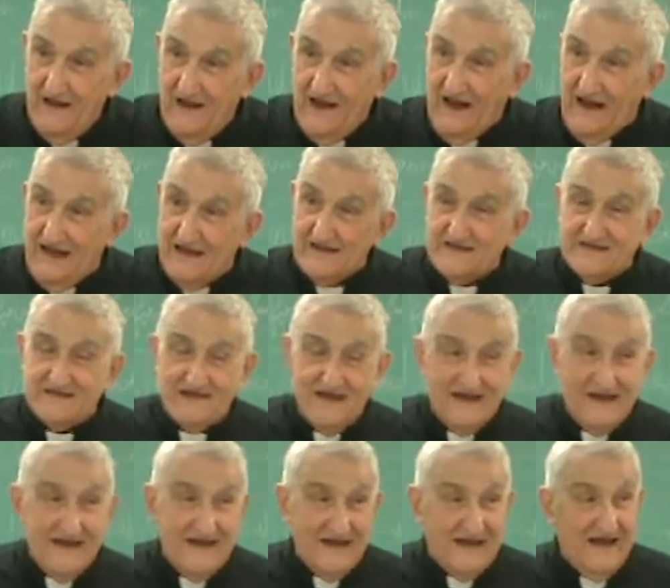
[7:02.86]
as
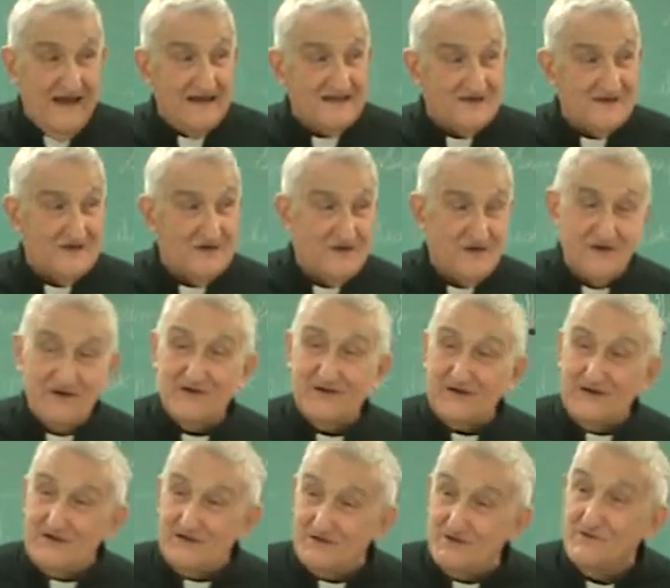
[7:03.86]
a
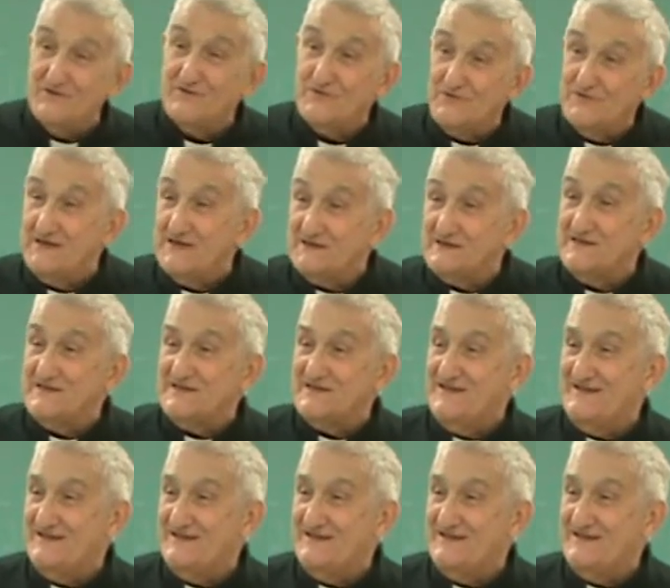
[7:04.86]
reason to exist.